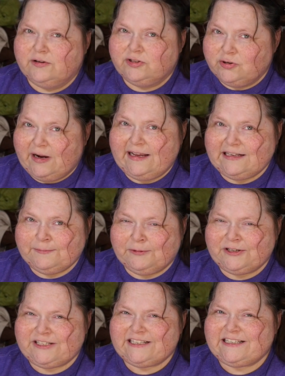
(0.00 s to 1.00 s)
trying to
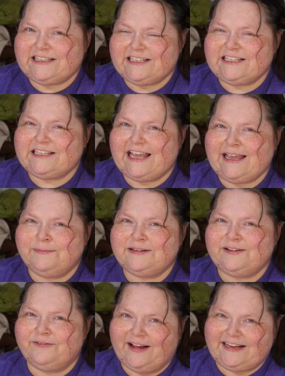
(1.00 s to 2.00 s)
purchase the same
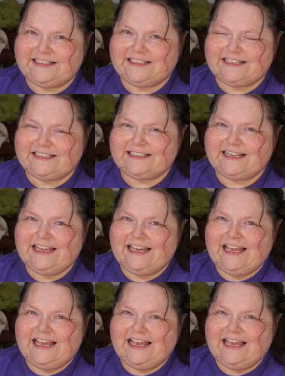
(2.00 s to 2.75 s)
devices.